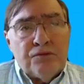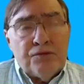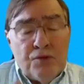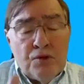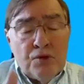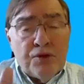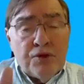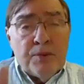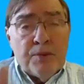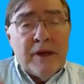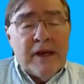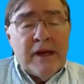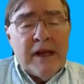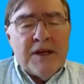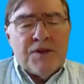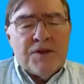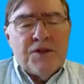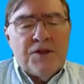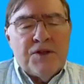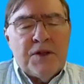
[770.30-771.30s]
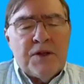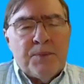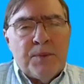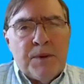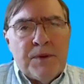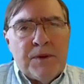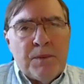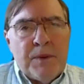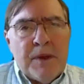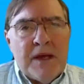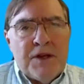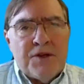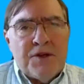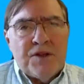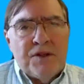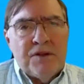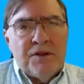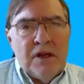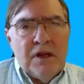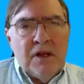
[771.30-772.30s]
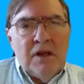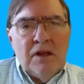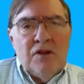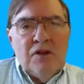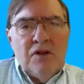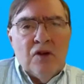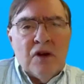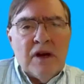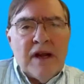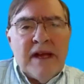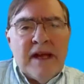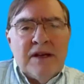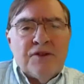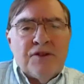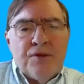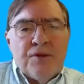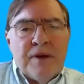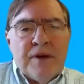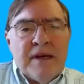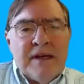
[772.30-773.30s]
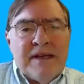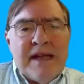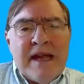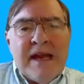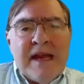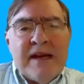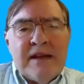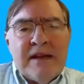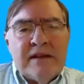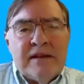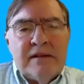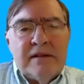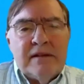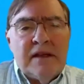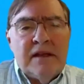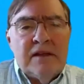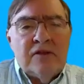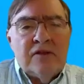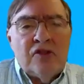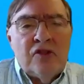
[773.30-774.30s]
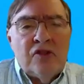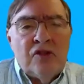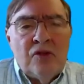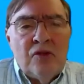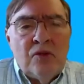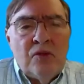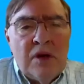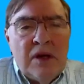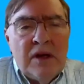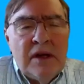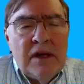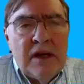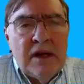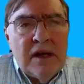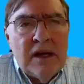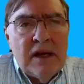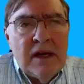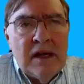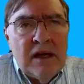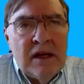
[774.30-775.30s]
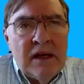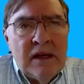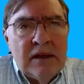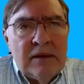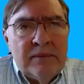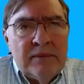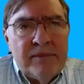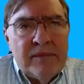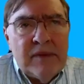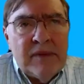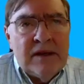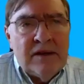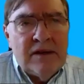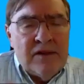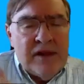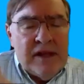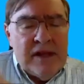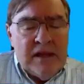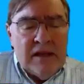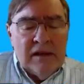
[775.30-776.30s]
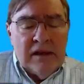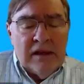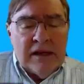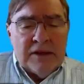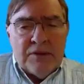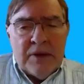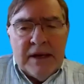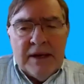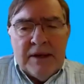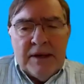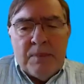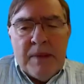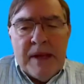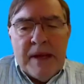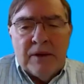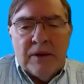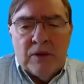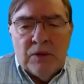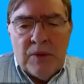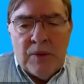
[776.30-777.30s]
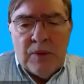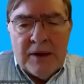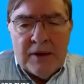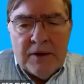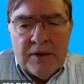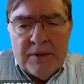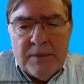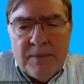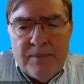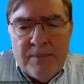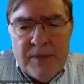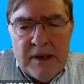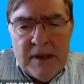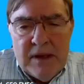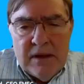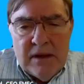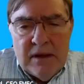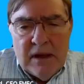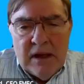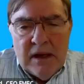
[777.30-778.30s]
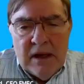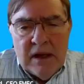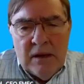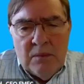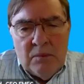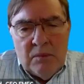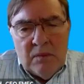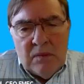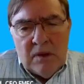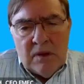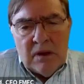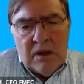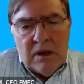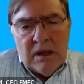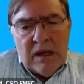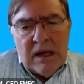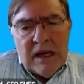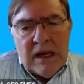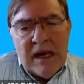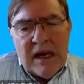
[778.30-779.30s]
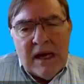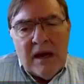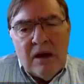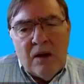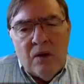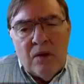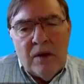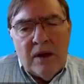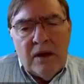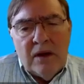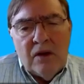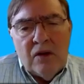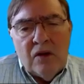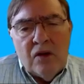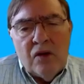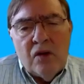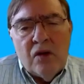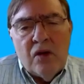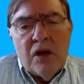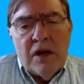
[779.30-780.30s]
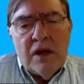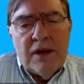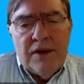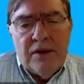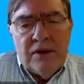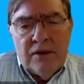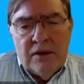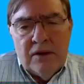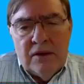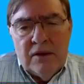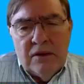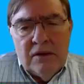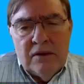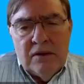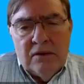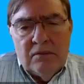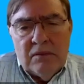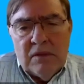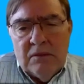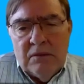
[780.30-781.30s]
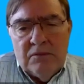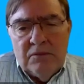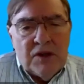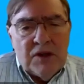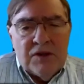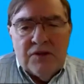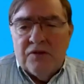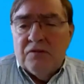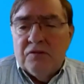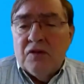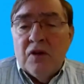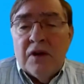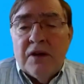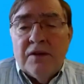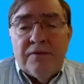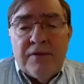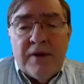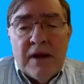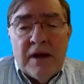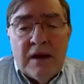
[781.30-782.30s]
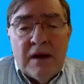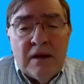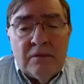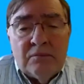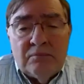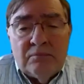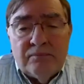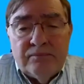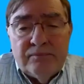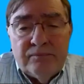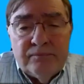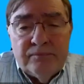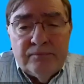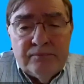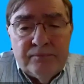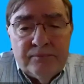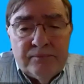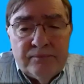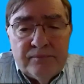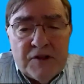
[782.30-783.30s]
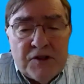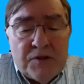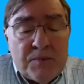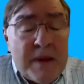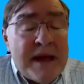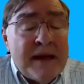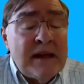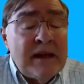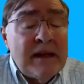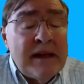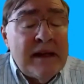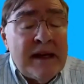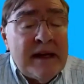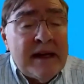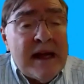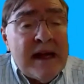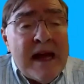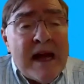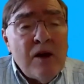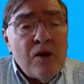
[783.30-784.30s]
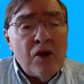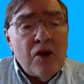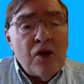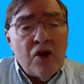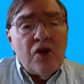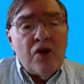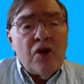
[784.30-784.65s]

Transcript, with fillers: through the relationship with the patient, you're entering data into, um, into the electronic medical record. Um, how could, just sort of um, speculating, how